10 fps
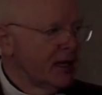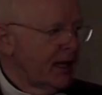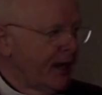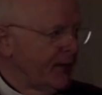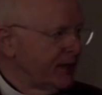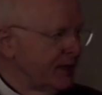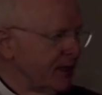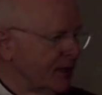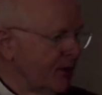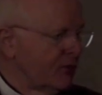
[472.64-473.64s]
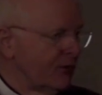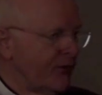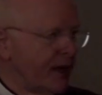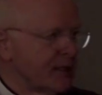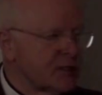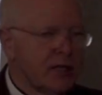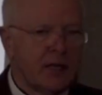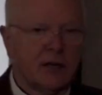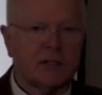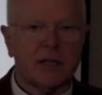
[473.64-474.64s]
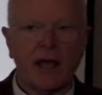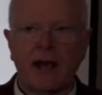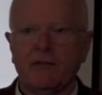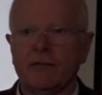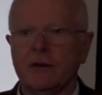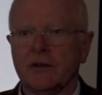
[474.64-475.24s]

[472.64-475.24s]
allowing the local vet center to have